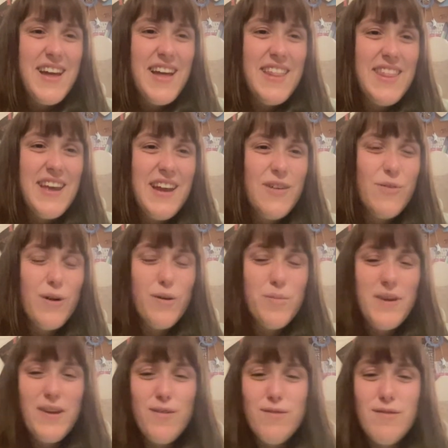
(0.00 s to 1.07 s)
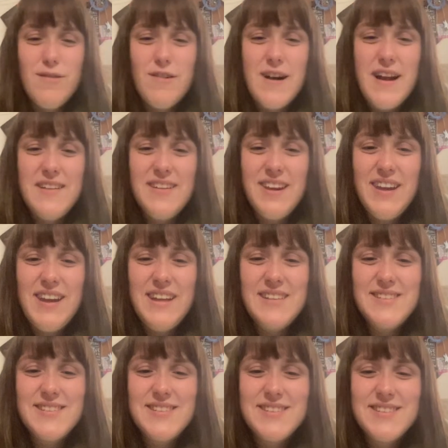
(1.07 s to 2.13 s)
and then we'll be ready,
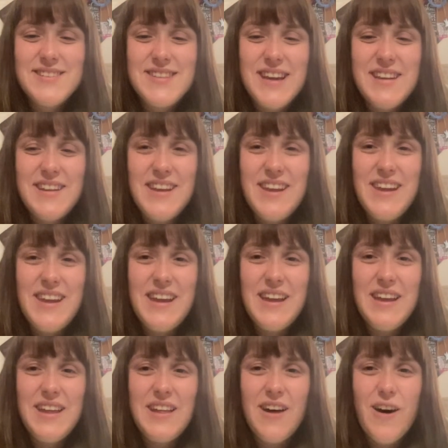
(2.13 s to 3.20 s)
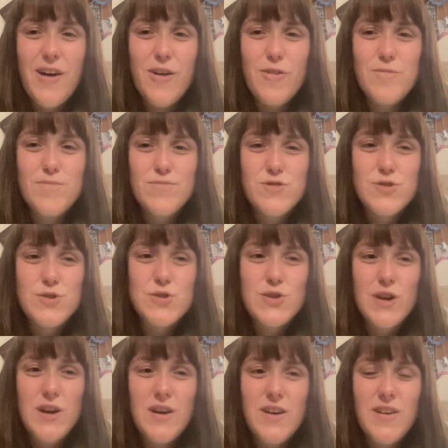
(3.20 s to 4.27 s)
steady, go.
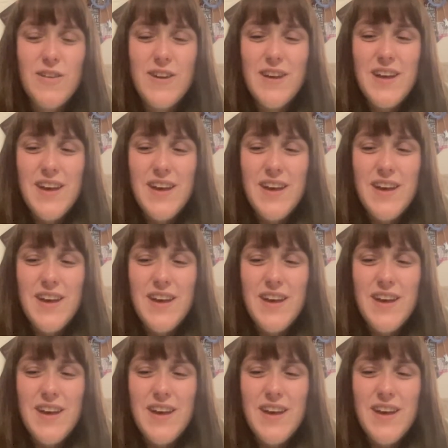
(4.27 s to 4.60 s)
So,